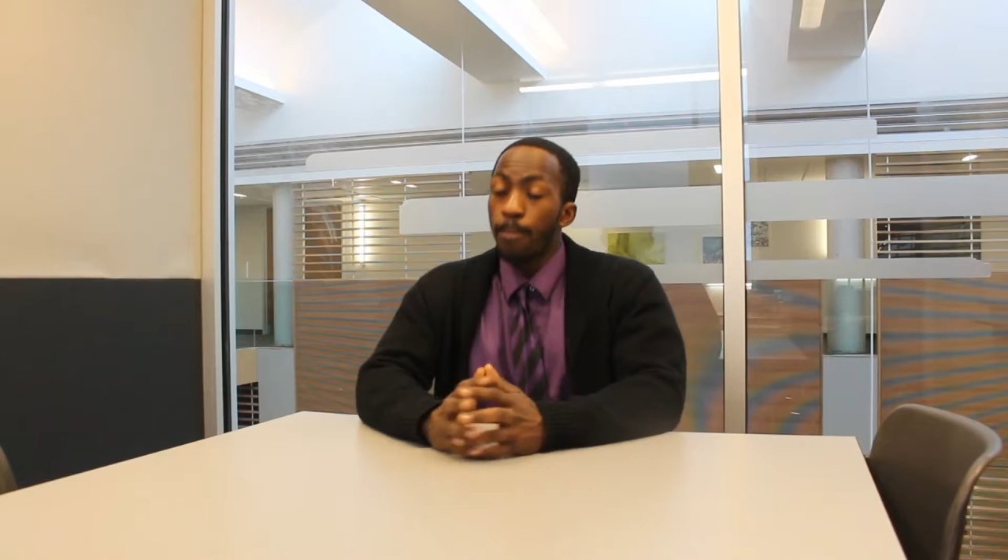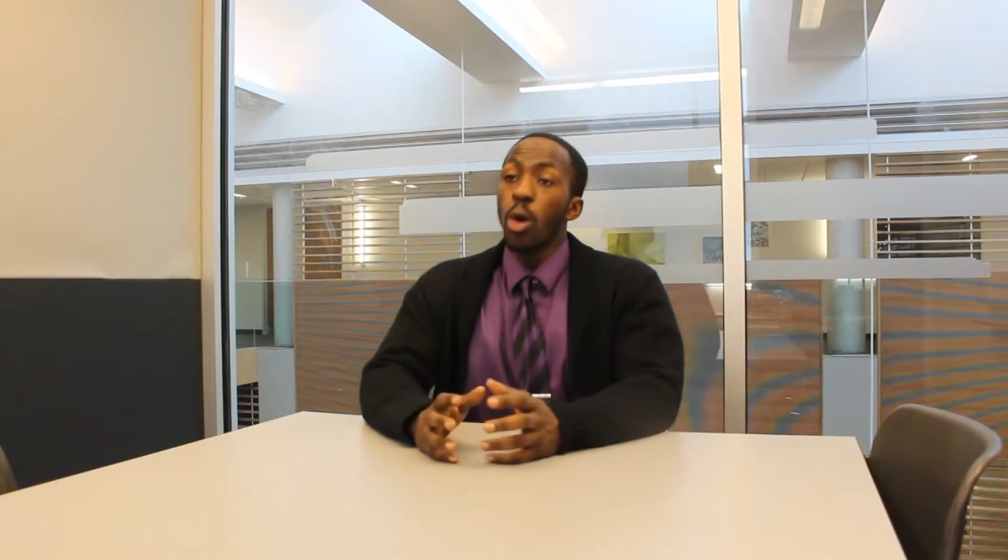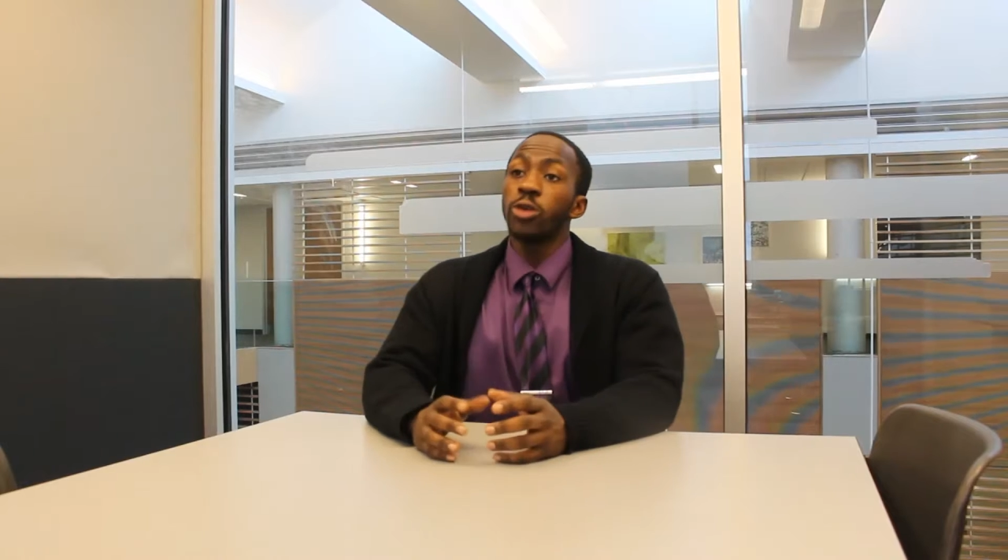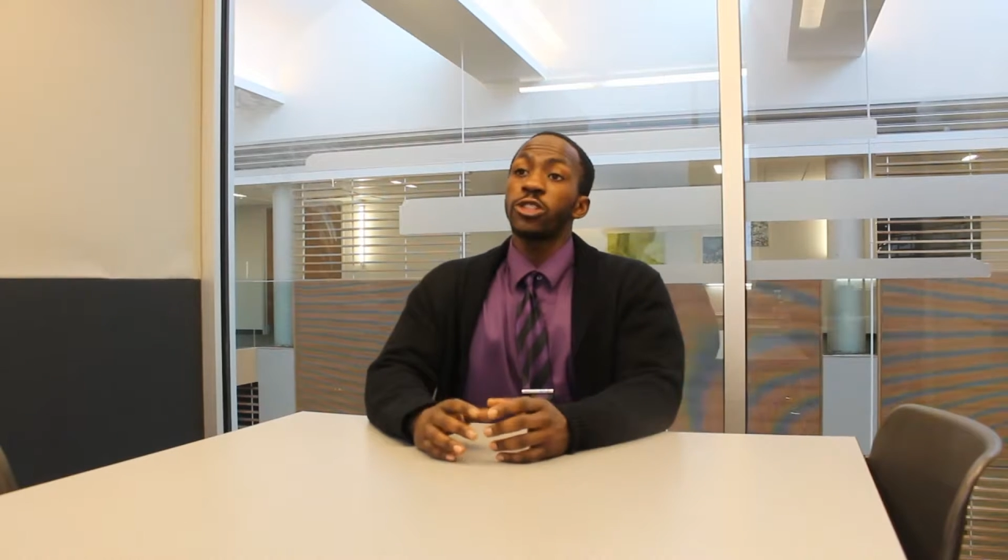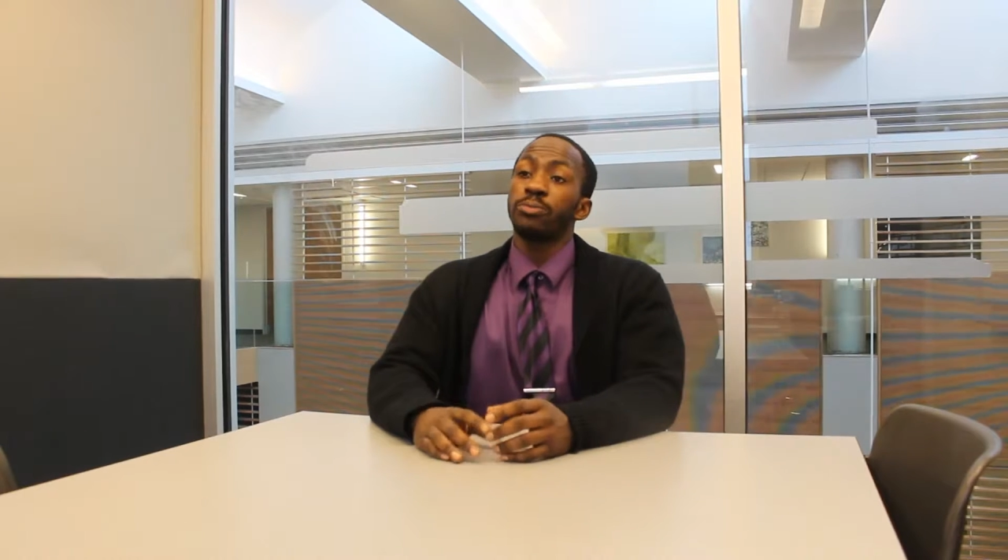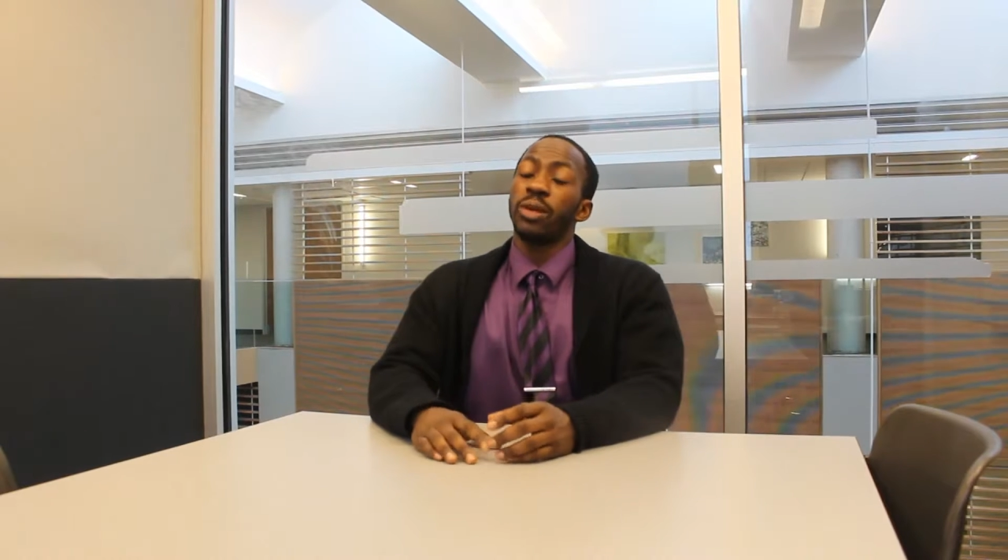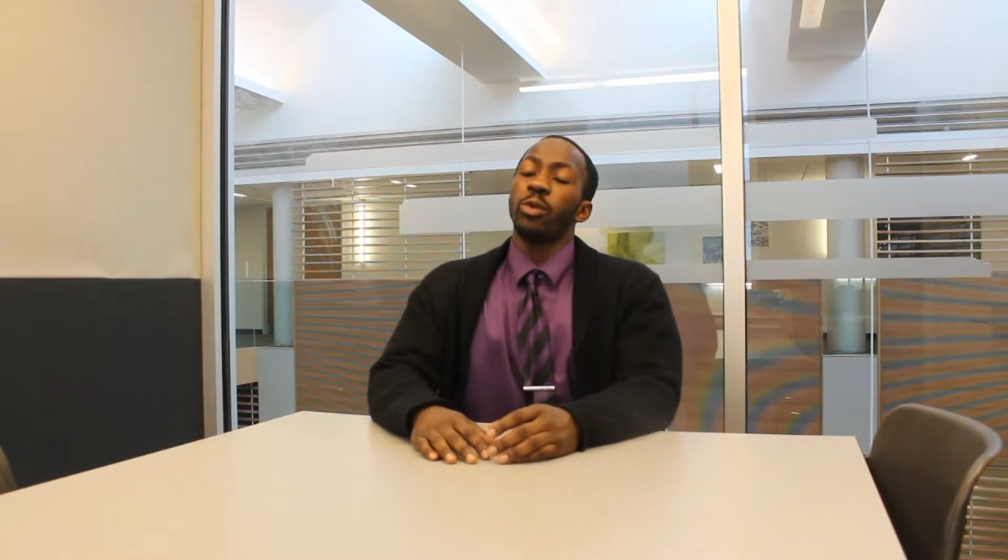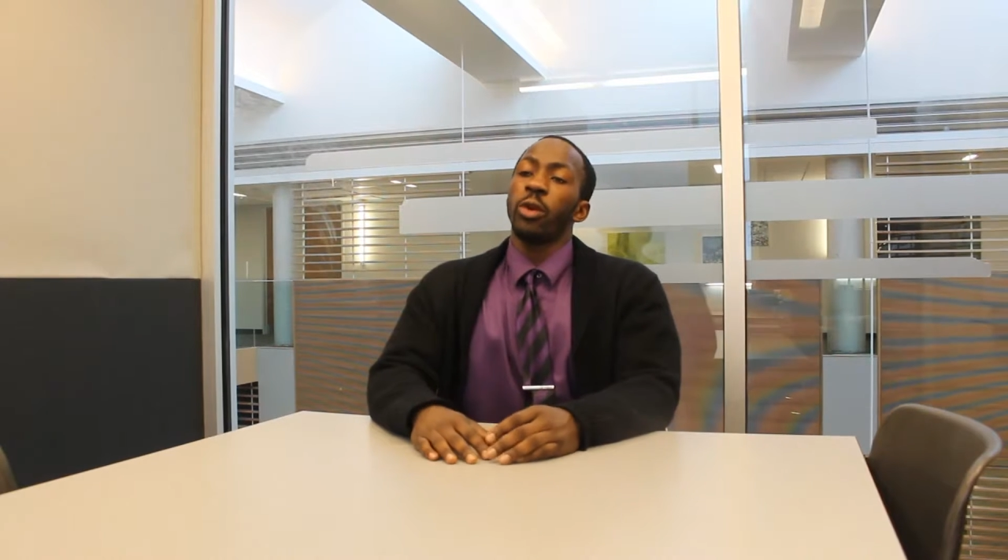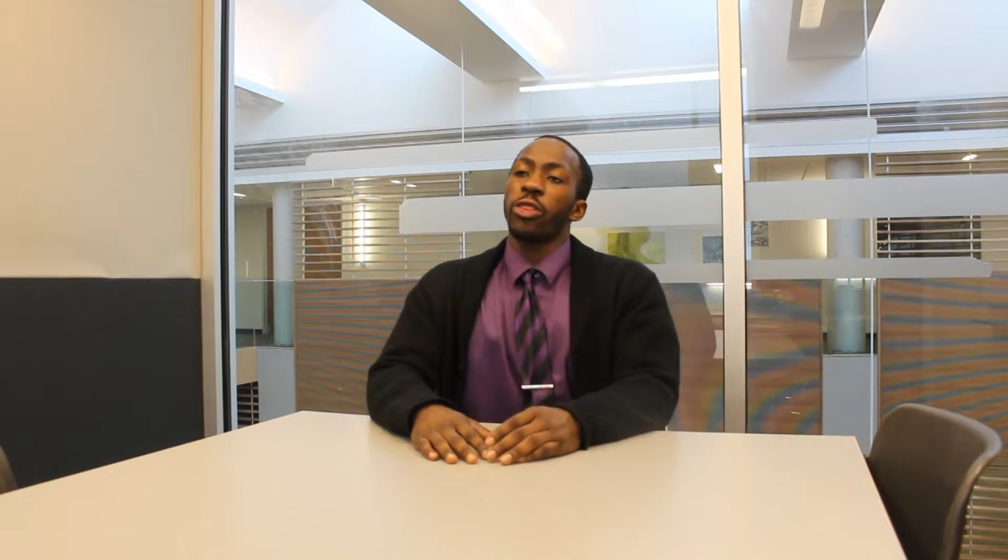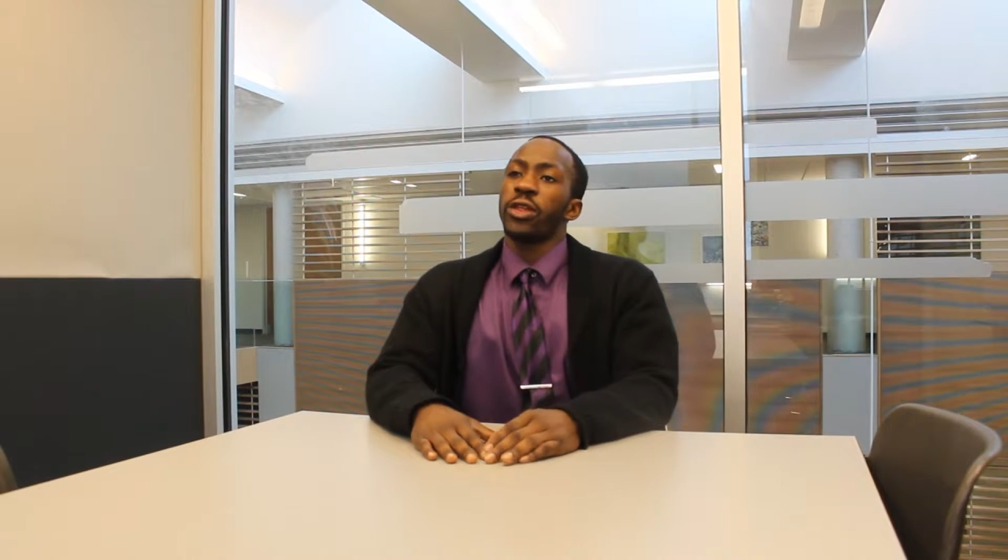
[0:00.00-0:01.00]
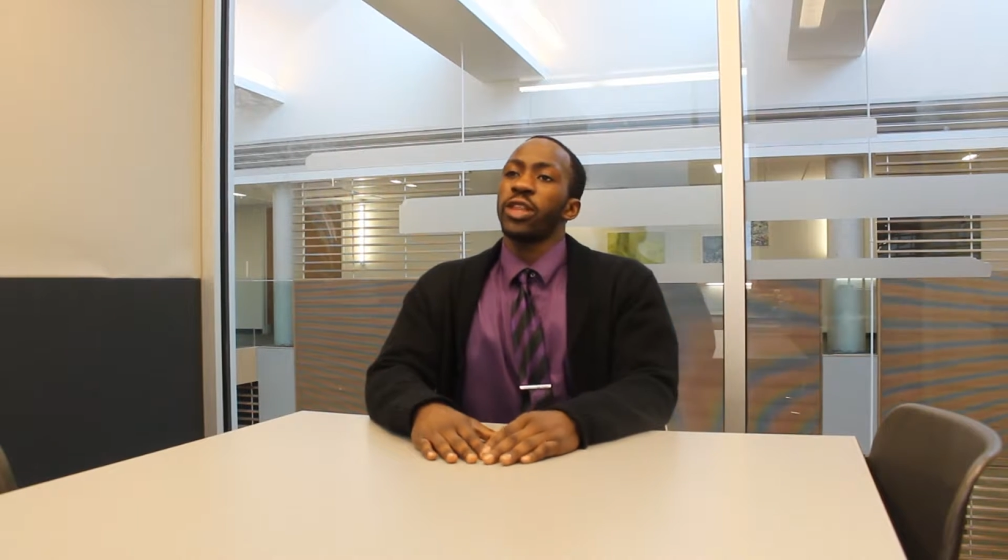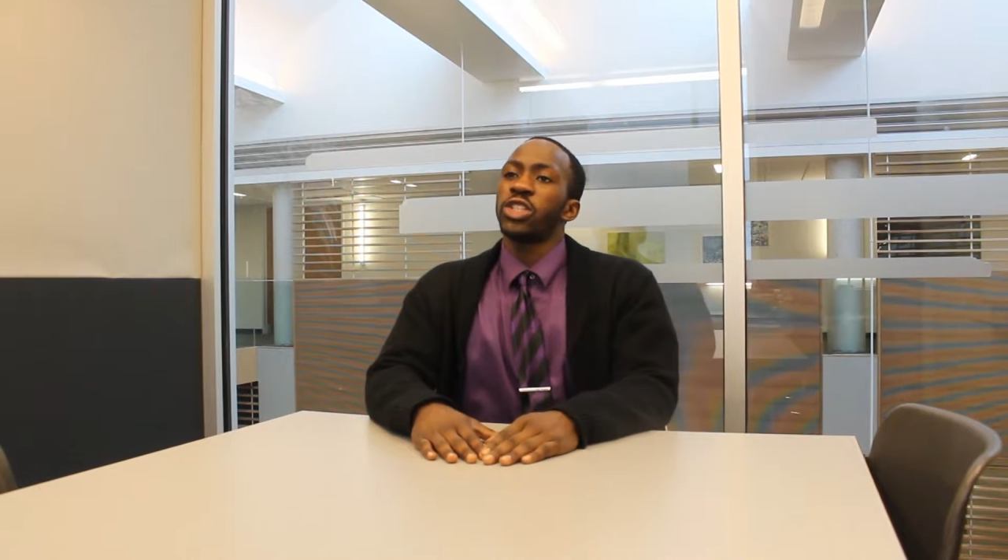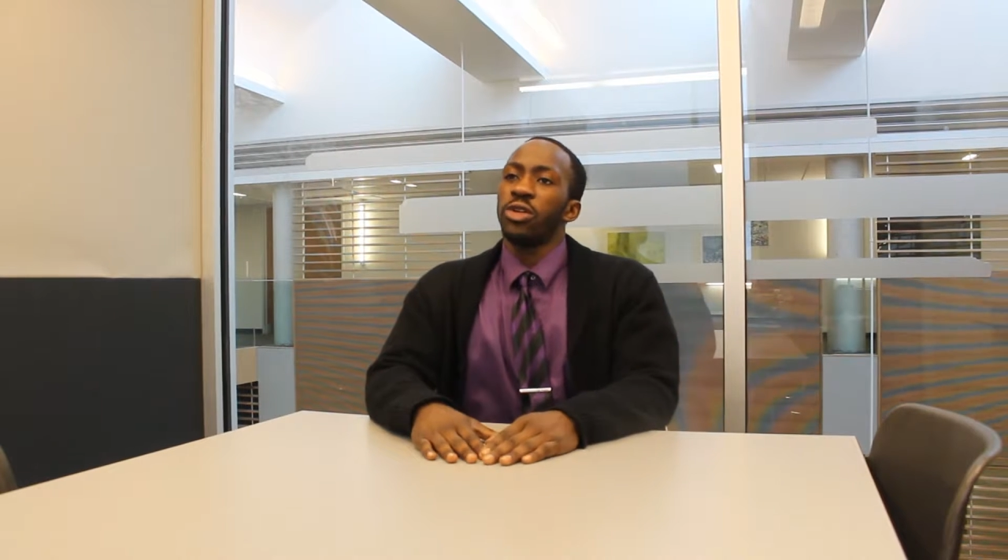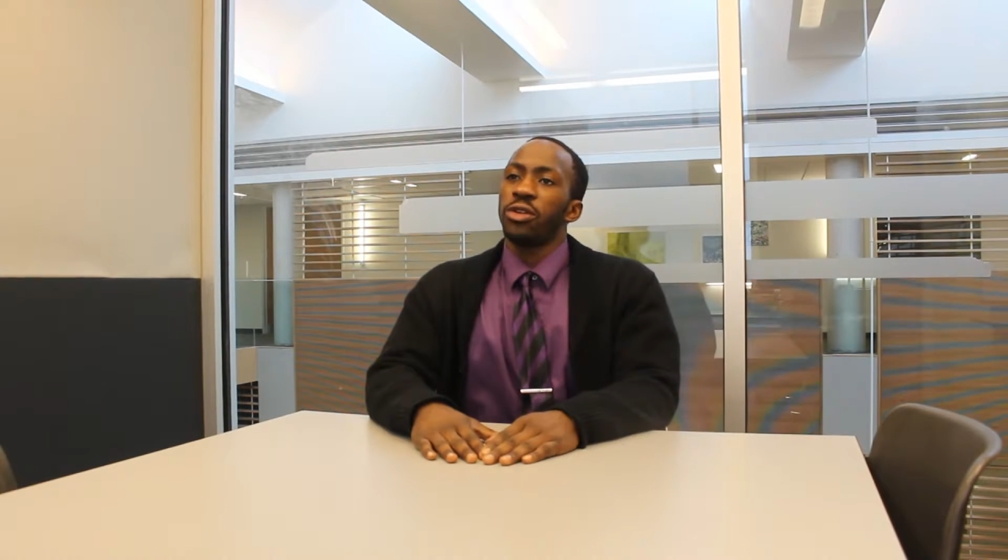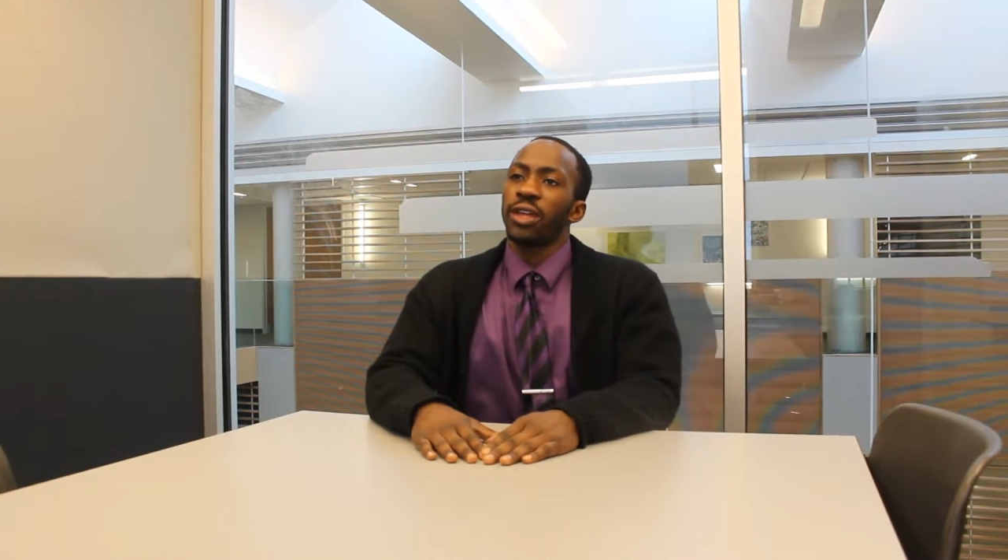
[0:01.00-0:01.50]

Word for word: Most people would think that you need